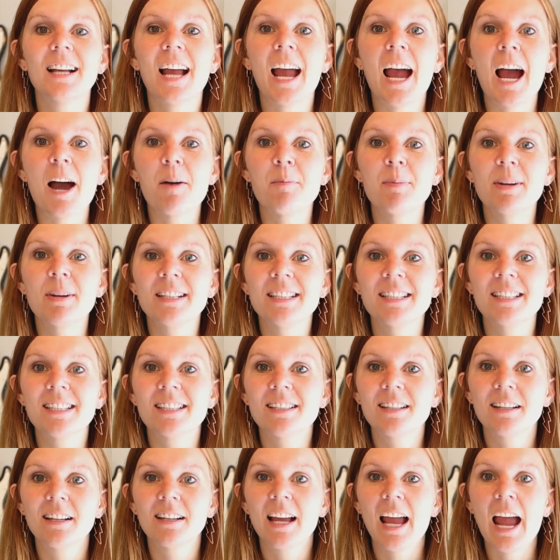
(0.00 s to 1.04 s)

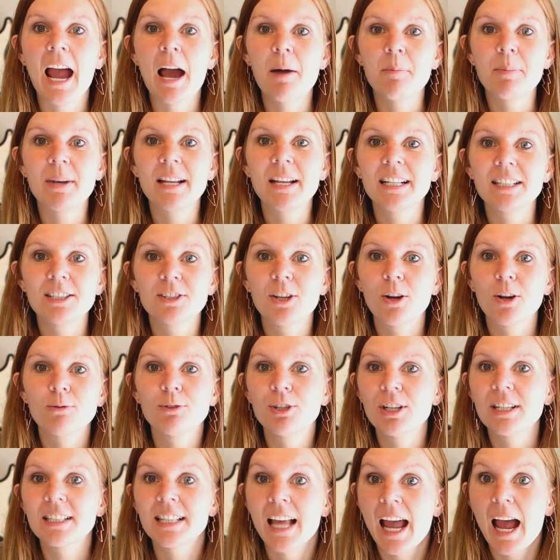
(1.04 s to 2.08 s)
happens happenings don't
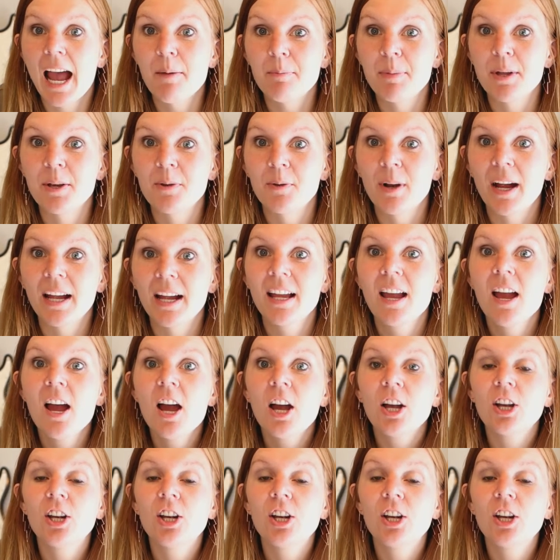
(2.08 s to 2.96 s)
just happen, right?